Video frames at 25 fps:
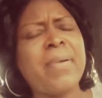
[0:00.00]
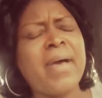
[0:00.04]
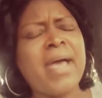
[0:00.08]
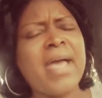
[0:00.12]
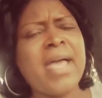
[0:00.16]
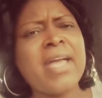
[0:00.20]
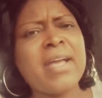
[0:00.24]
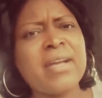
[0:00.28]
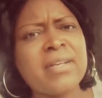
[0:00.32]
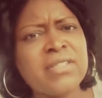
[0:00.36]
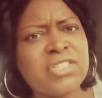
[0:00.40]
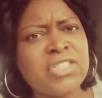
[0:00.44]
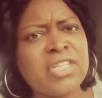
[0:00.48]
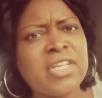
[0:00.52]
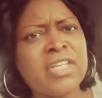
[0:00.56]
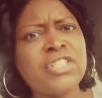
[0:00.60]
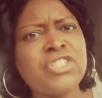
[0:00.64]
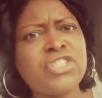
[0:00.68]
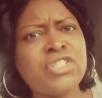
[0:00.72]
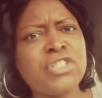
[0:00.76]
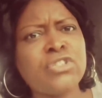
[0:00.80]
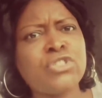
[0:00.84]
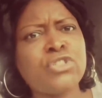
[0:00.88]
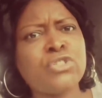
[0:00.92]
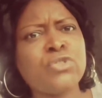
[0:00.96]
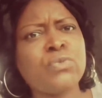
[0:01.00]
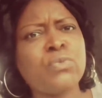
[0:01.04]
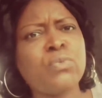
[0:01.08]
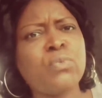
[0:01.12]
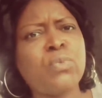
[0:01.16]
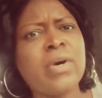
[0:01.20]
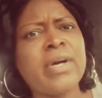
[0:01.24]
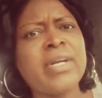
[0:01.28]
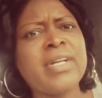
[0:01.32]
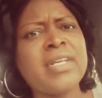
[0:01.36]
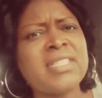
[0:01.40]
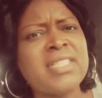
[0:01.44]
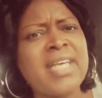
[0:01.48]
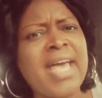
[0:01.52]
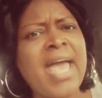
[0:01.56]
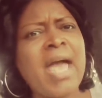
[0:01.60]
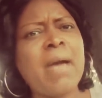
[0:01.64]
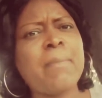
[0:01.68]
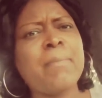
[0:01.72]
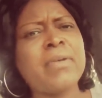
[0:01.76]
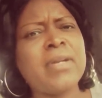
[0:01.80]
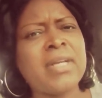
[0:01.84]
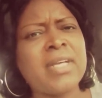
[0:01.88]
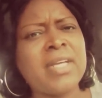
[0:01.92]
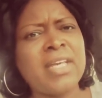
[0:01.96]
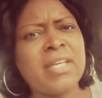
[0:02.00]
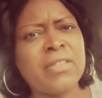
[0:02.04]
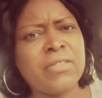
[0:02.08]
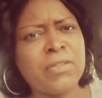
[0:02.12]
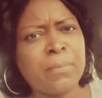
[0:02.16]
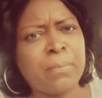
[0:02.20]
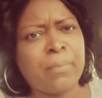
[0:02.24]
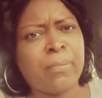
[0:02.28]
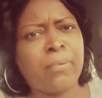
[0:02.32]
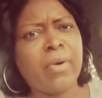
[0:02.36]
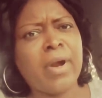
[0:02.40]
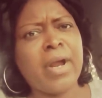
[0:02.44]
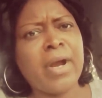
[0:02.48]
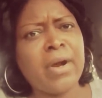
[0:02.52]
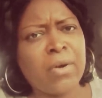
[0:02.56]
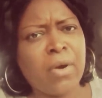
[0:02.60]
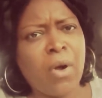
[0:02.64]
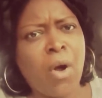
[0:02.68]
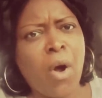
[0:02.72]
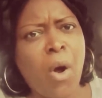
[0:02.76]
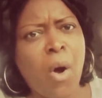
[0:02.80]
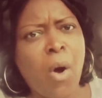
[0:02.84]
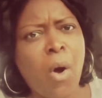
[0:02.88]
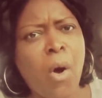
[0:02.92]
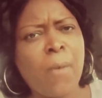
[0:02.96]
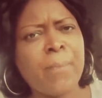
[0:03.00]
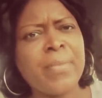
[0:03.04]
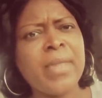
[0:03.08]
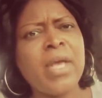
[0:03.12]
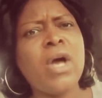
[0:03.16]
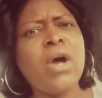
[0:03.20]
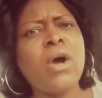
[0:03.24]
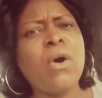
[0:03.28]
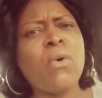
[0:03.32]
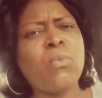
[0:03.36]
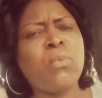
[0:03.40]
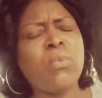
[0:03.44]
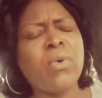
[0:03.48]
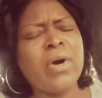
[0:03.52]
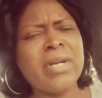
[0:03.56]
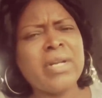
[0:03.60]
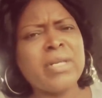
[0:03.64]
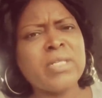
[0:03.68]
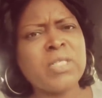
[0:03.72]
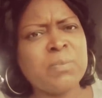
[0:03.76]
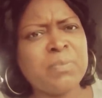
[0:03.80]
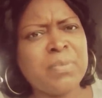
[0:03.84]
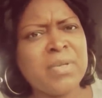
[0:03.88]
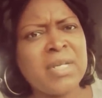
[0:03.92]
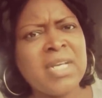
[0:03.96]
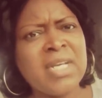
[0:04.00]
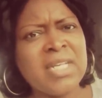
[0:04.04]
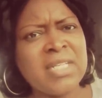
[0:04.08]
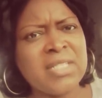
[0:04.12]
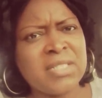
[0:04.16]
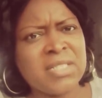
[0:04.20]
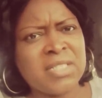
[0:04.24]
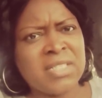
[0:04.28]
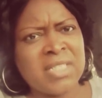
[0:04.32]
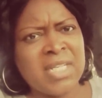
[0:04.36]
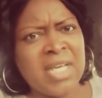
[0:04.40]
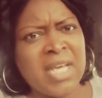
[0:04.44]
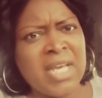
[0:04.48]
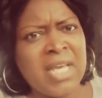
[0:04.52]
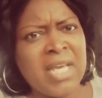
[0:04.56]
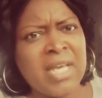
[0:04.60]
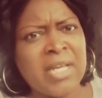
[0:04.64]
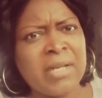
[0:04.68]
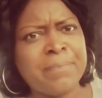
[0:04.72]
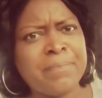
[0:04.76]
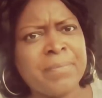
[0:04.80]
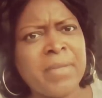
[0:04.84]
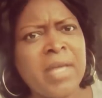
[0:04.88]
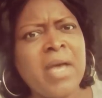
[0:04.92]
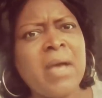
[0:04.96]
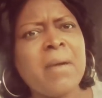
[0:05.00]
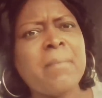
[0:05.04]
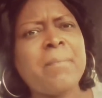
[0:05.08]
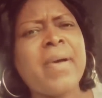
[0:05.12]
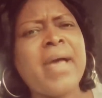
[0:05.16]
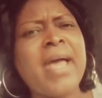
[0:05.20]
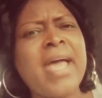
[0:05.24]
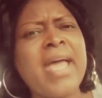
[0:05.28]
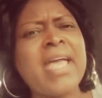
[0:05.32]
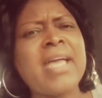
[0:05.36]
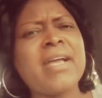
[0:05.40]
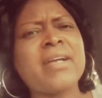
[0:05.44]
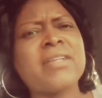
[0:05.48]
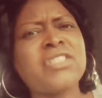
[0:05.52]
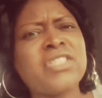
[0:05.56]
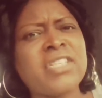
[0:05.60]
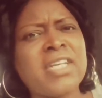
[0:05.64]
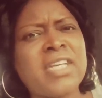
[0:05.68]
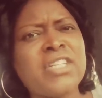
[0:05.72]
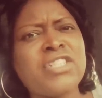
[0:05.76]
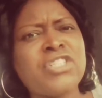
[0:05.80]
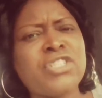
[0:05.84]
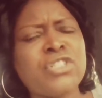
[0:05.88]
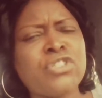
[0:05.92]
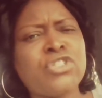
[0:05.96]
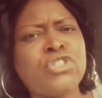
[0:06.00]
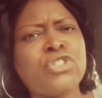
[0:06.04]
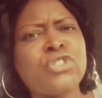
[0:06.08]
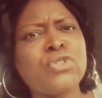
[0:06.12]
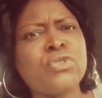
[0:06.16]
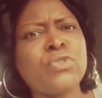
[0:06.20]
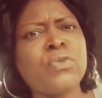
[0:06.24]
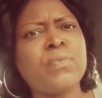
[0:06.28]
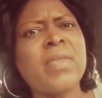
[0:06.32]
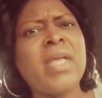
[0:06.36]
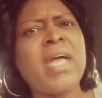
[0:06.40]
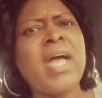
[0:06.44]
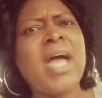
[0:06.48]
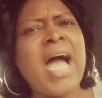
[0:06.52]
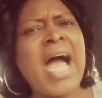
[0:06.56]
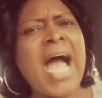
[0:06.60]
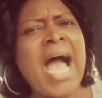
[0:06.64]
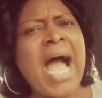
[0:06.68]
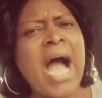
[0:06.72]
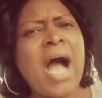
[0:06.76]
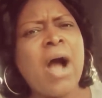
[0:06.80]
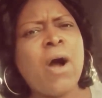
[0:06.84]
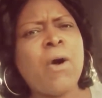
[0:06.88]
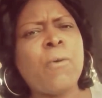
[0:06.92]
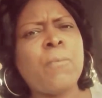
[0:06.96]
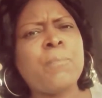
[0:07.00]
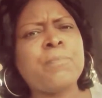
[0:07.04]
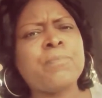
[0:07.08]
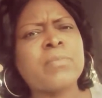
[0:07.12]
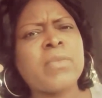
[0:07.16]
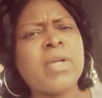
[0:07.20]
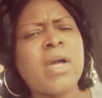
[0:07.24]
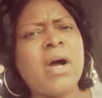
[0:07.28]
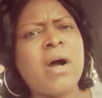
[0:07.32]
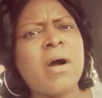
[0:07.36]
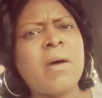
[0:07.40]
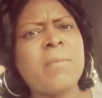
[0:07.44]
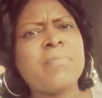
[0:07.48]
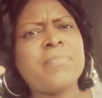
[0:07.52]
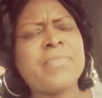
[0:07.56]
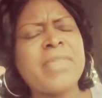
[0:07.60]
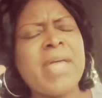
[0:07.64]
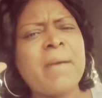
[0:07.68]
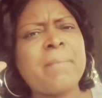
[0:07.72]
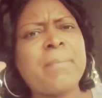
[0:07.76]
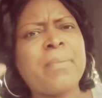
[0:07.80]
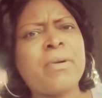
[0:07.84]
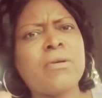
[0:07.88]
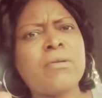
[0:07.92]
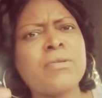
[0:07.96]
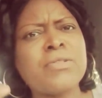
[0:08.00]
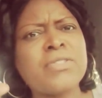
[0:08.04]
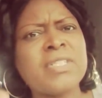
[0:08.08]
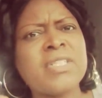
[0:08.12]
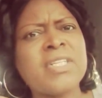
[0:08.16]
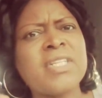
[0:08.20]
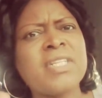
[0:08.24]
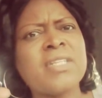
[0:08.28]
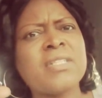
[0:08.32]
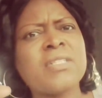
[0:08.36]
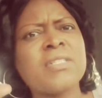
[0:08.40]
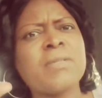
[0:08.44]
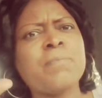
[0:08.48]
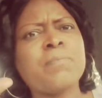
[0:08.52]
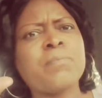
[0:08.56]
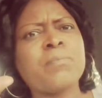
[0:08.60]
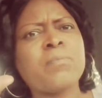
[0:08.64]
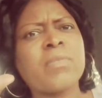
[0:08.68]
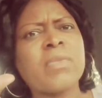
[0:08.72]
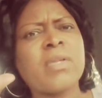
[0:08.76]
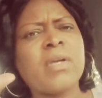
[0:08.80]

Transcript: Paying attention to what is happening in the prayer call, what is being said, paying attention to how um, that person is